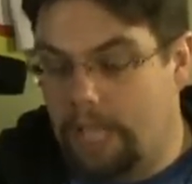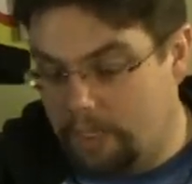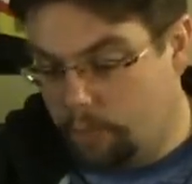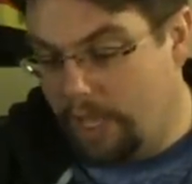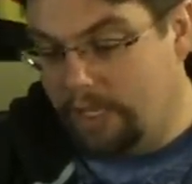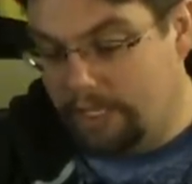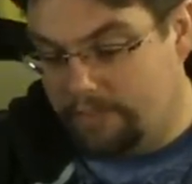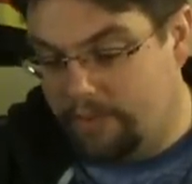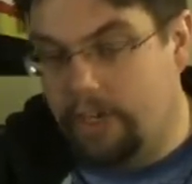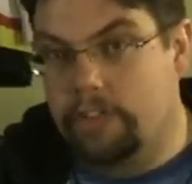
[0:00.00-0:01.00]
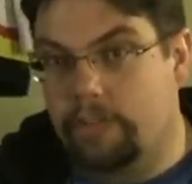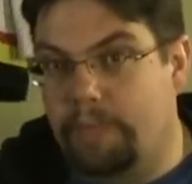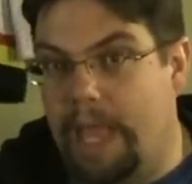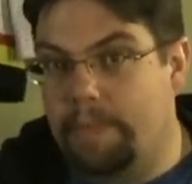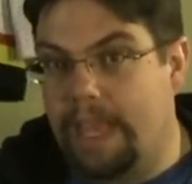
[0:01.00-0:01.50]
as well as figures of
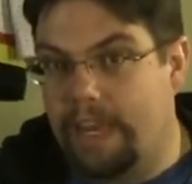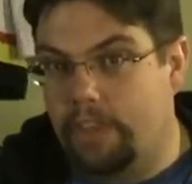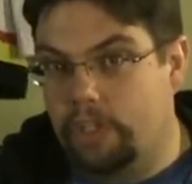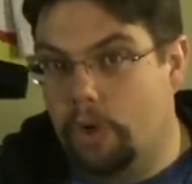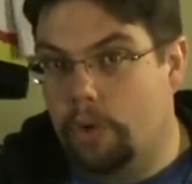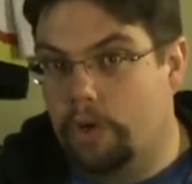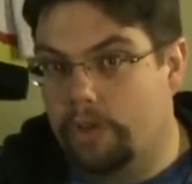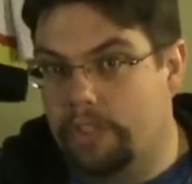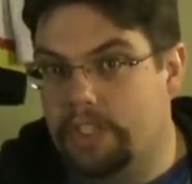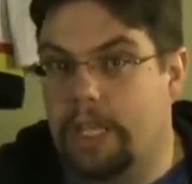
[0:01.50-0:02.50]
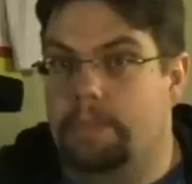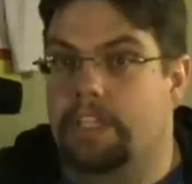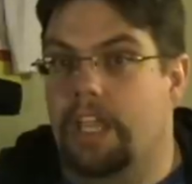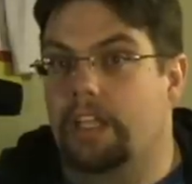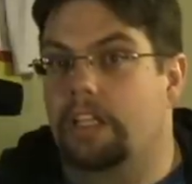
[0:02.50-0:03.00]
Batman and the Joker in the same
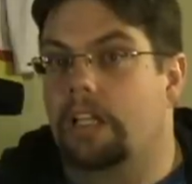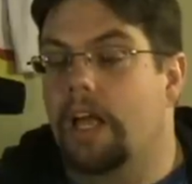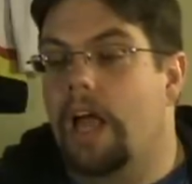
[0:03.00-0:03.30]
scale.